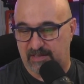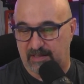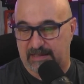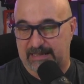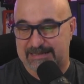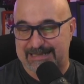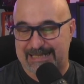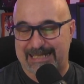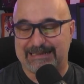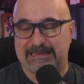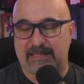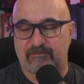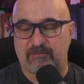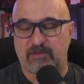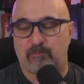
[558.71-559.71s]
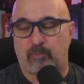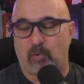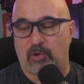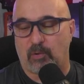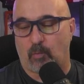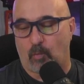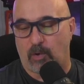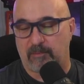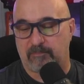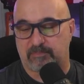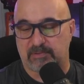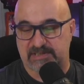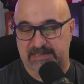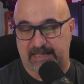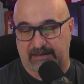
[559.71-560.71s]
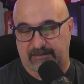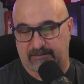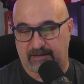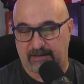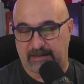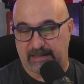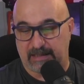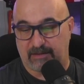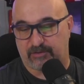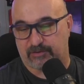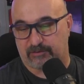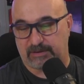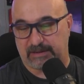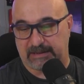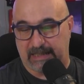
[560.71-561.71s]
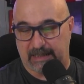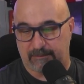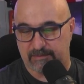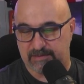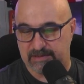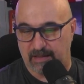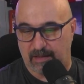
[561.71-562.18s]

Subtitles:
That's 11.1% in 3 games.